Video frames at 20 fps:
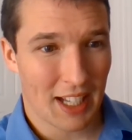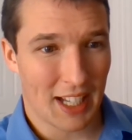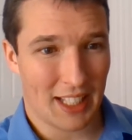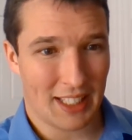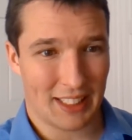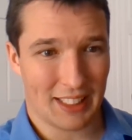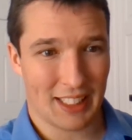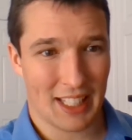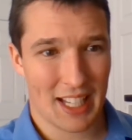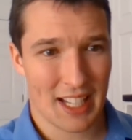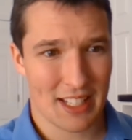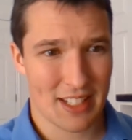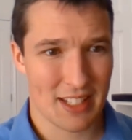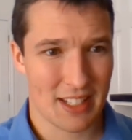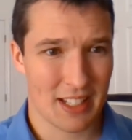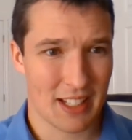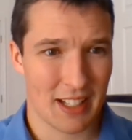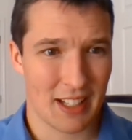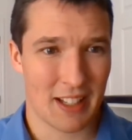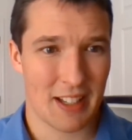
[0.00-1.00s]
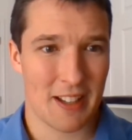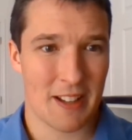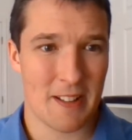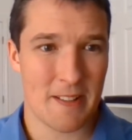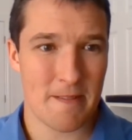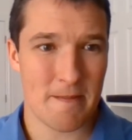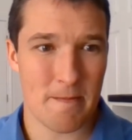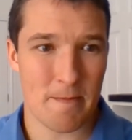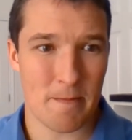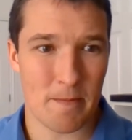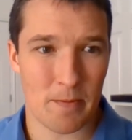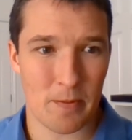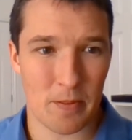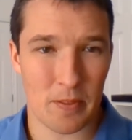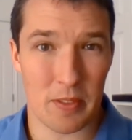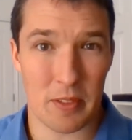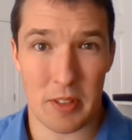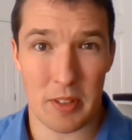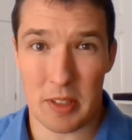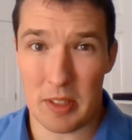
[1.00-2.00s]
And last,
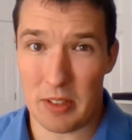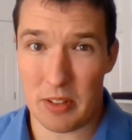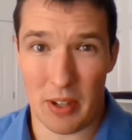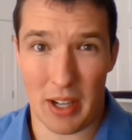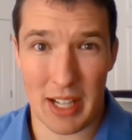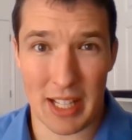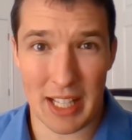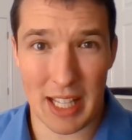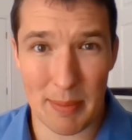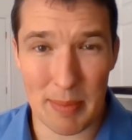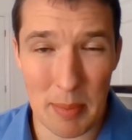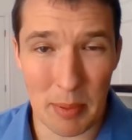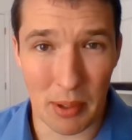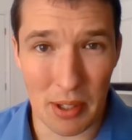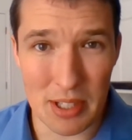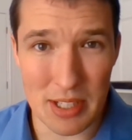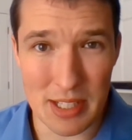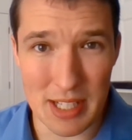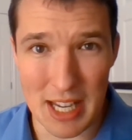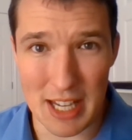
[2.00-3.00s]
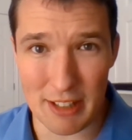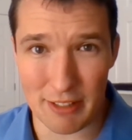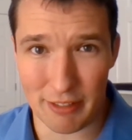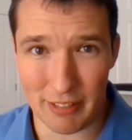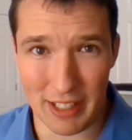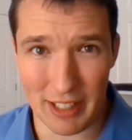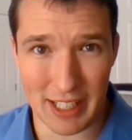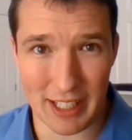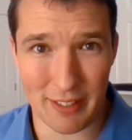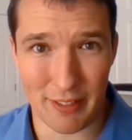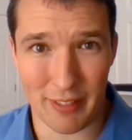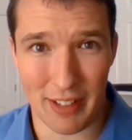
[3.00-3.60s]
try to get people to save and